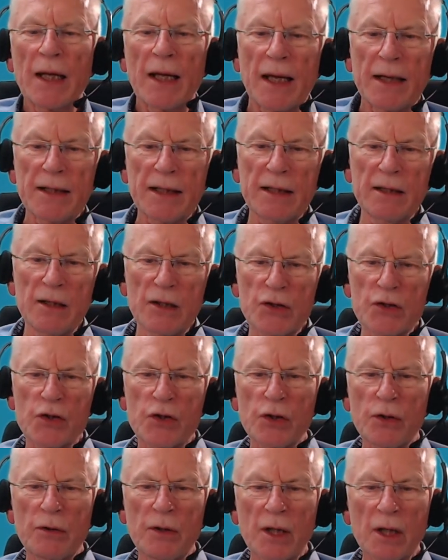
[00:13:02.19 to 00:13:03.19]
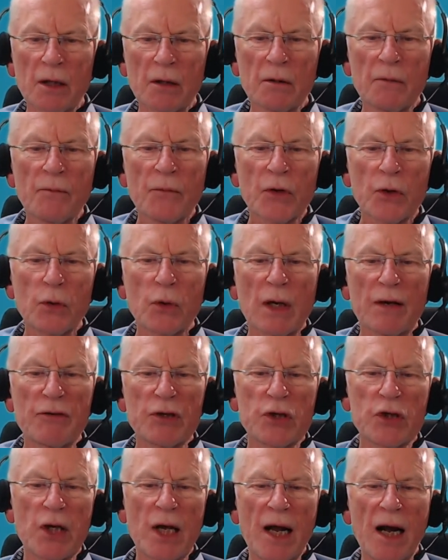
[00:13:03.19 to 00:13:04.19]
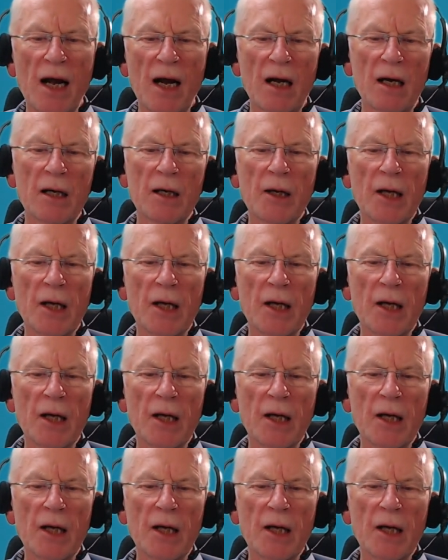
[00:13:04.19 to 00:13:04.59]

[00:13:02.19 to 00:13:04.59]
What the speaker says: And in the studio you have a chair